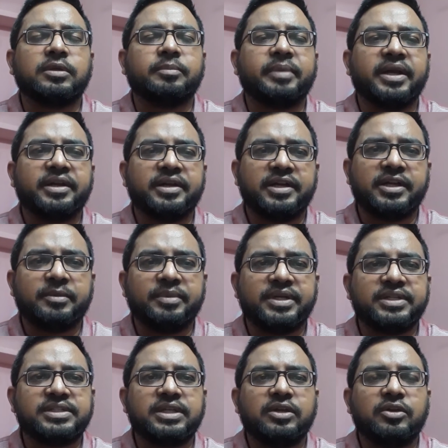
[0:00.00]
pancreatic
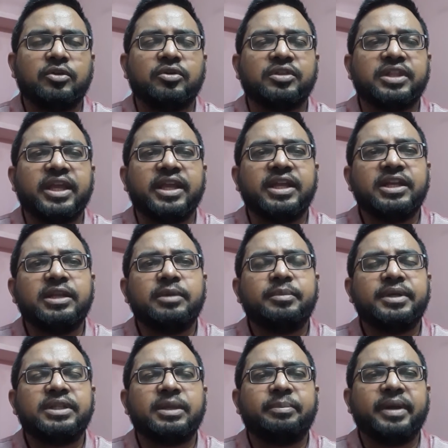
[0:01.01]
beta cell, or they
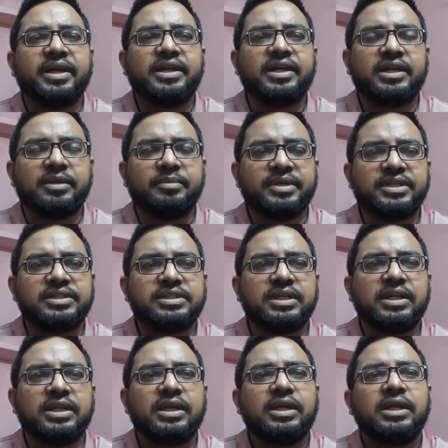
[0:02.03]
inhibit the pancreatic beta
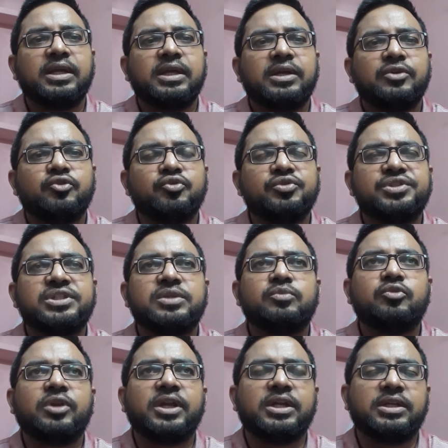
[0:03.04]
cell to
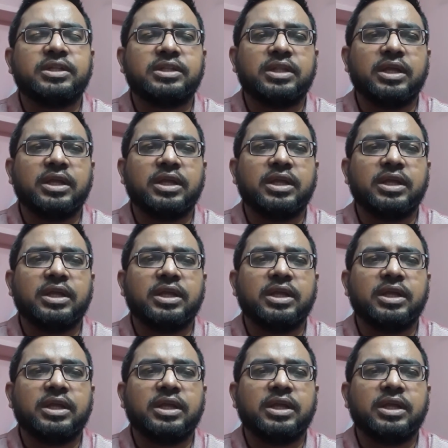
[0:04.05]
stimulate